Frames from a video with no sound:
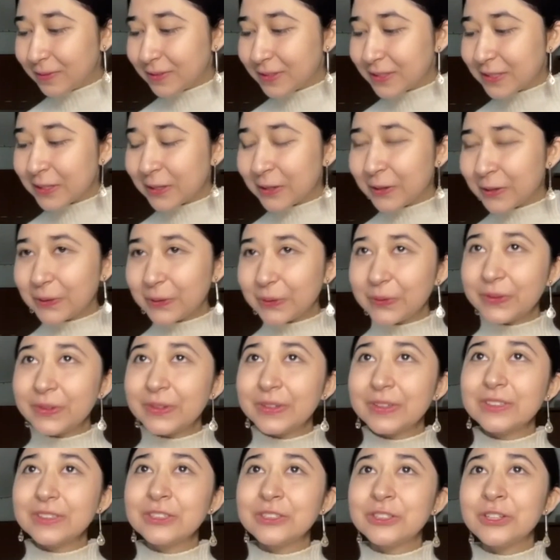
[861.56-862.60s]
so
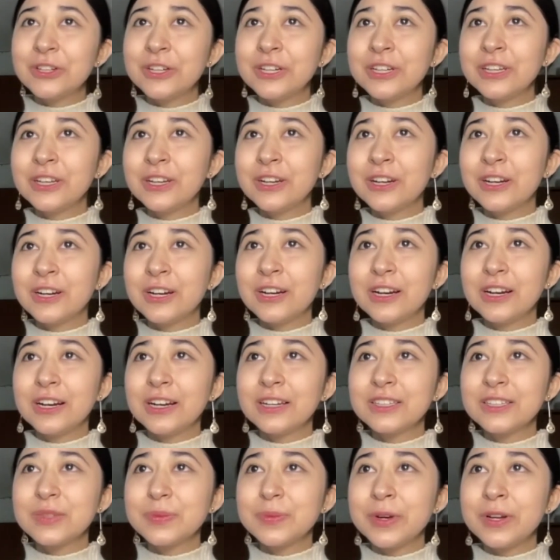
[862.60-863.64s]
during your
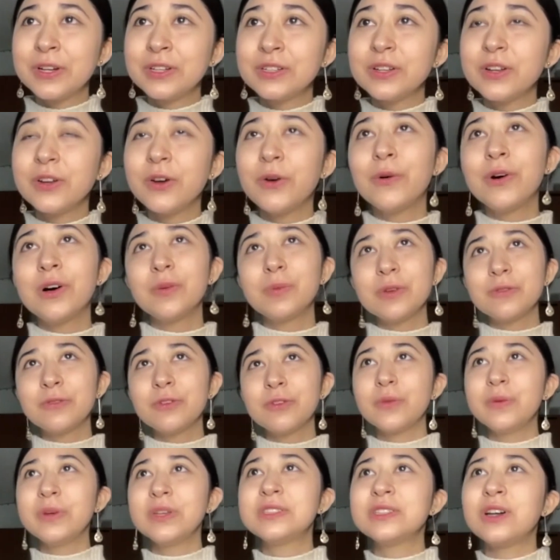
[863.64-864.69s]
experience, oh, well,
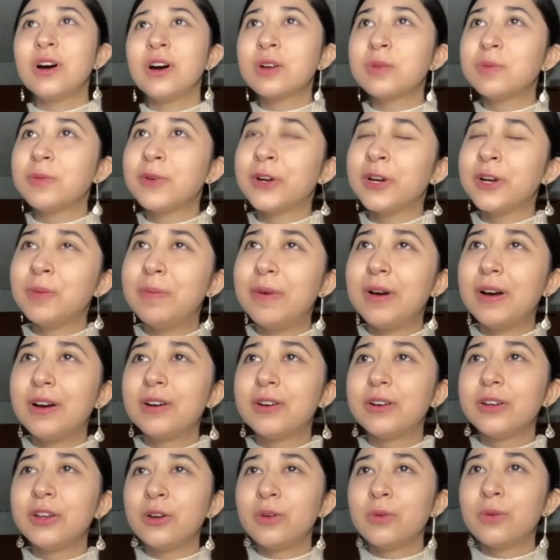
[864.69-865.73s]
before we talk more
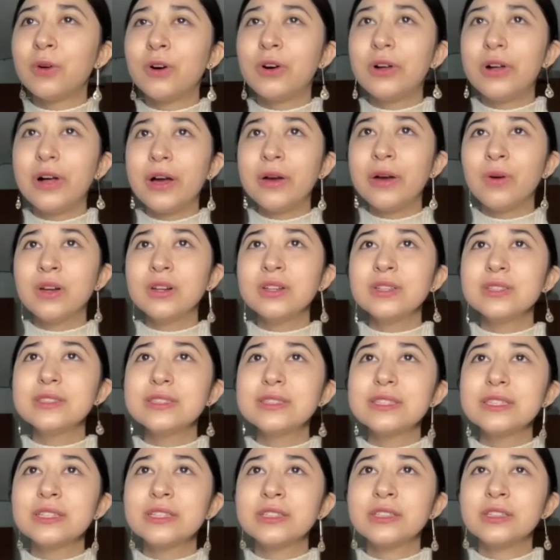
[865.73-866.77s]
about your role, I wanted
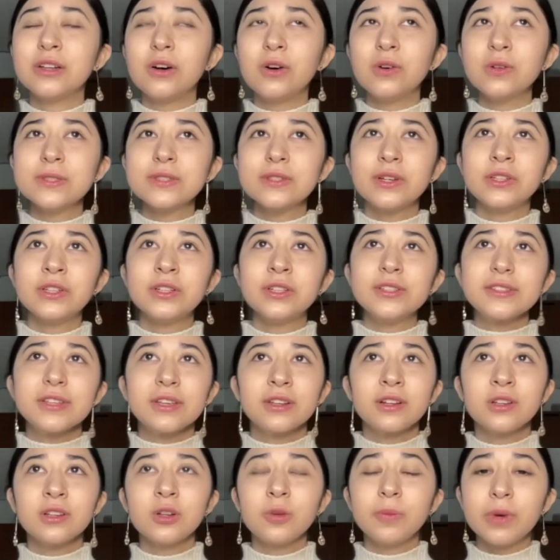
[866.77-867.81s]
to also
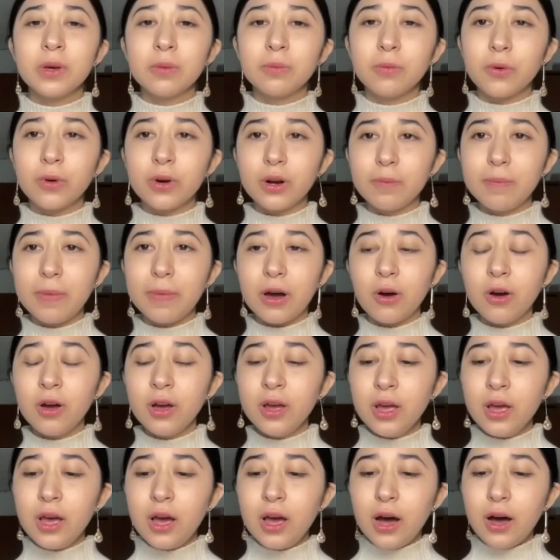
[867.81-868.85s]
understand a little bit more about
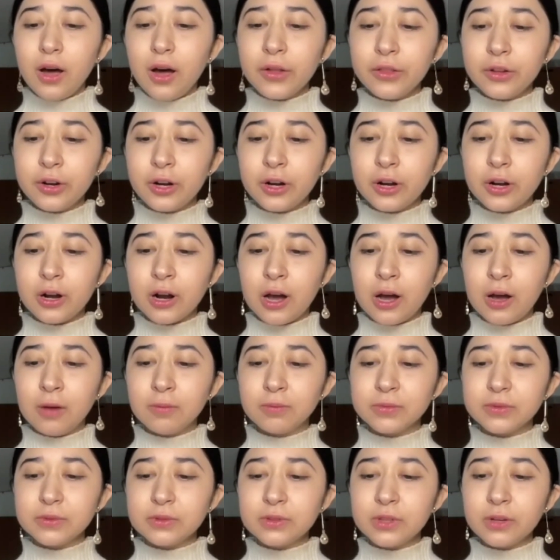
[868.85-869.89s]
other
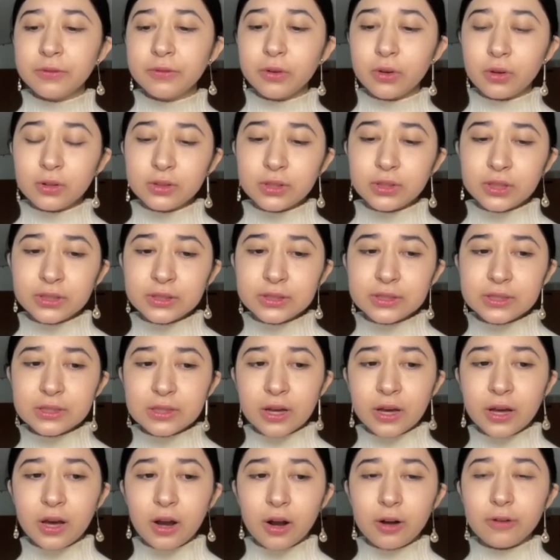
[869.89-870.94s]
difficulties
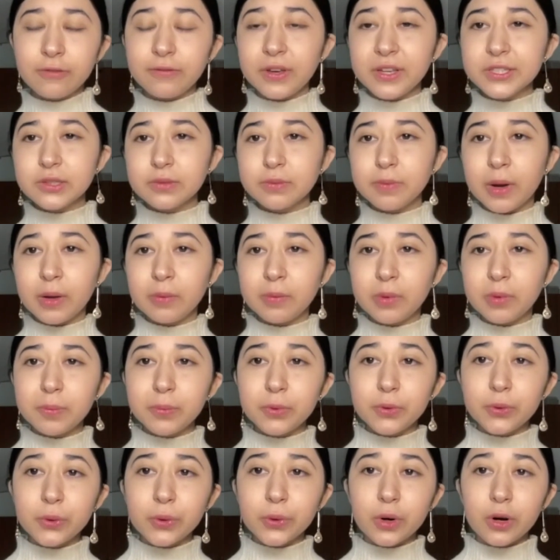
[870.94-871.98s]
that are faced by
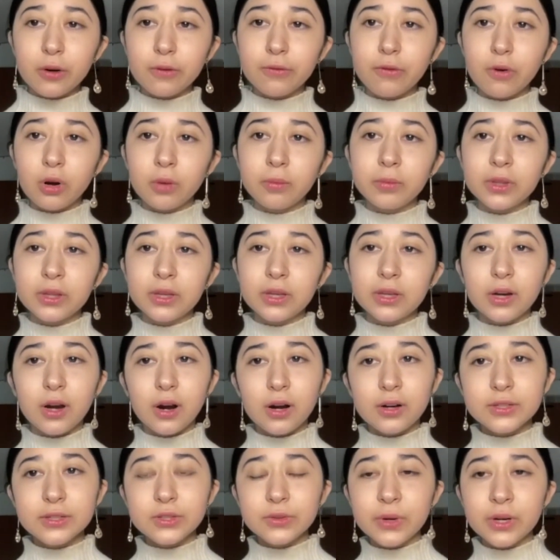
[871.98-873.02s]
people who are formerly
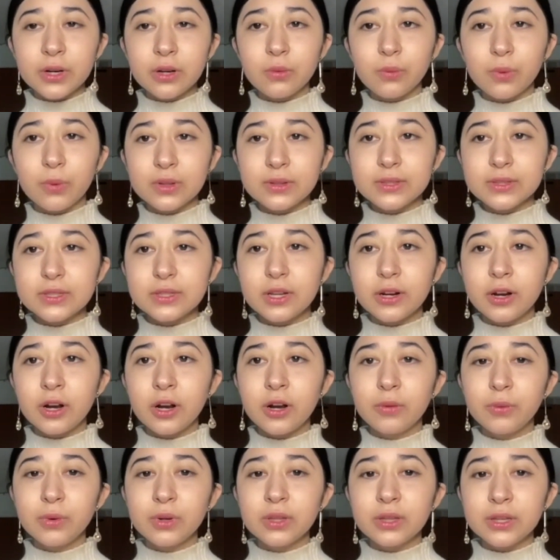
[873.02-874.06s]
incarcerated once they're
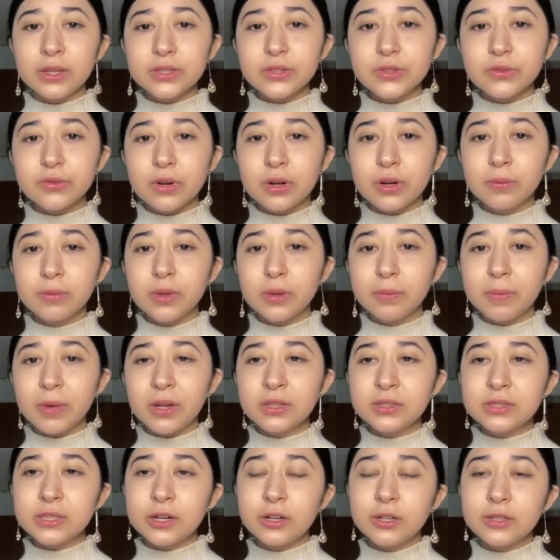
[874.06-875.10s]
released from the
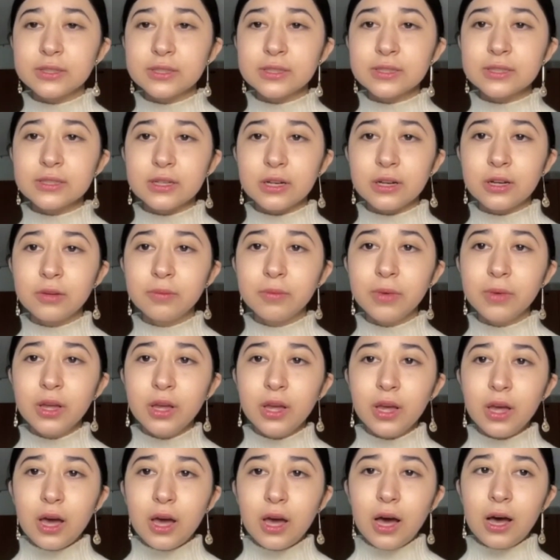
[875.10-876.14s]
penitentiary system.
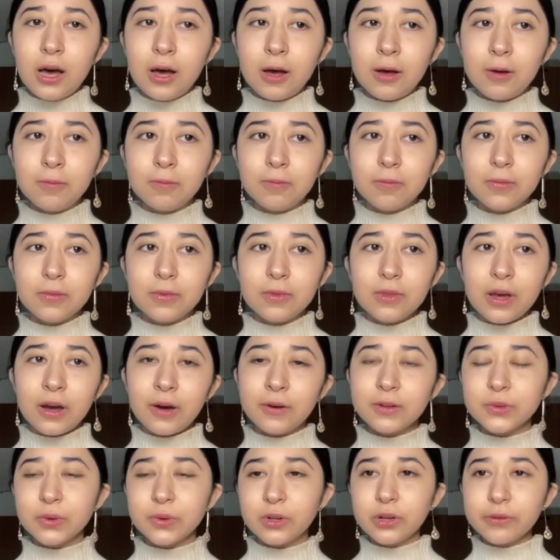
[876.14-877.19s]
I
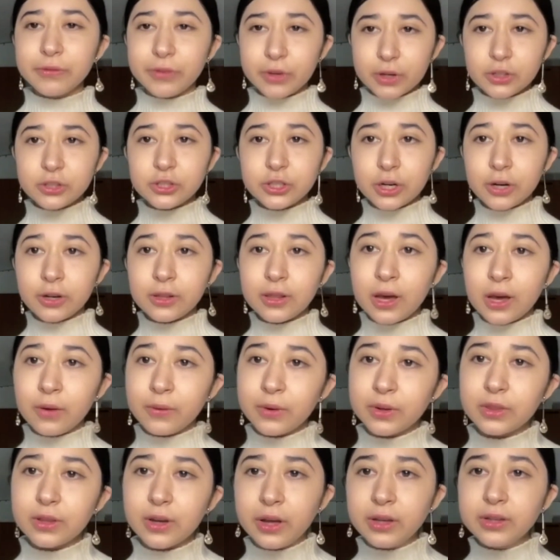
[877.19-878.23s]
was wondering if you could share that
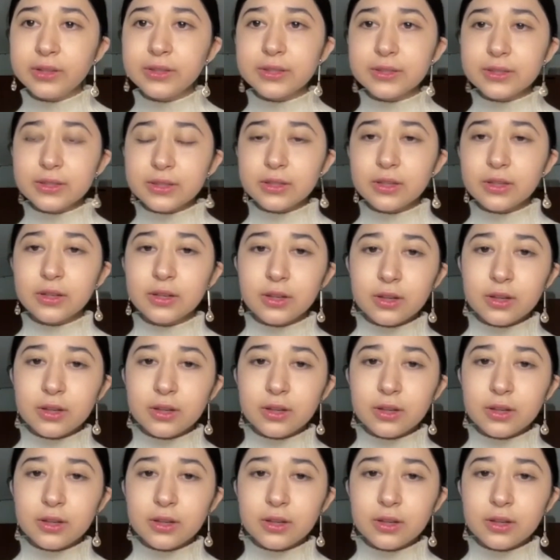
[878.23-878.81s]
with us.